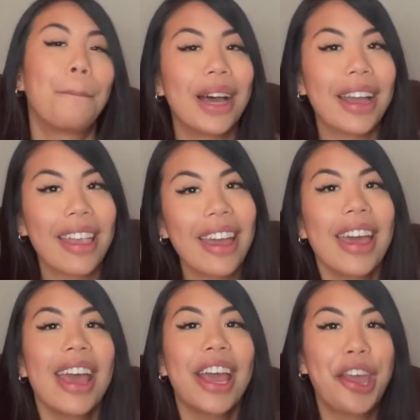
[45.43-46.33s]
But
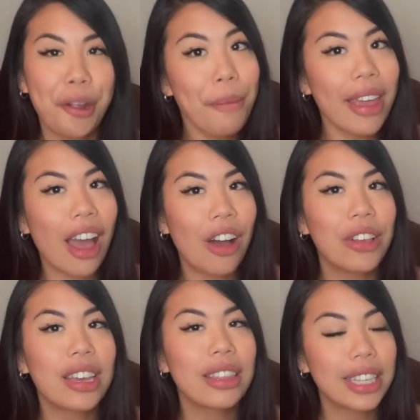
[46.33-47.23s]
hear me
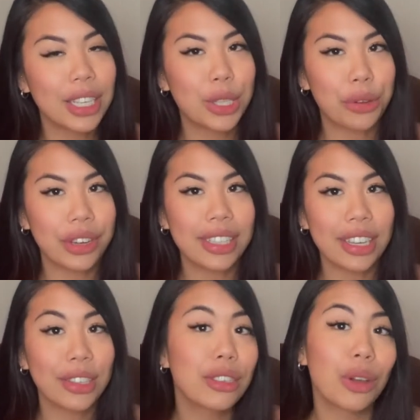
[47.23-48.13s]
out, this is the
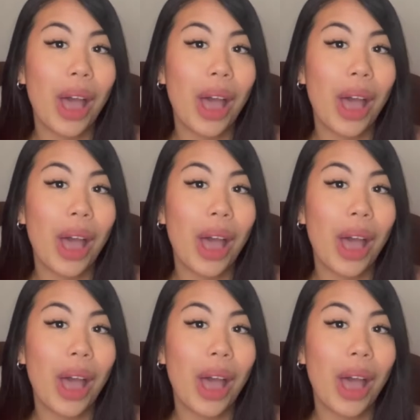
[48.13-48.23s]
reason.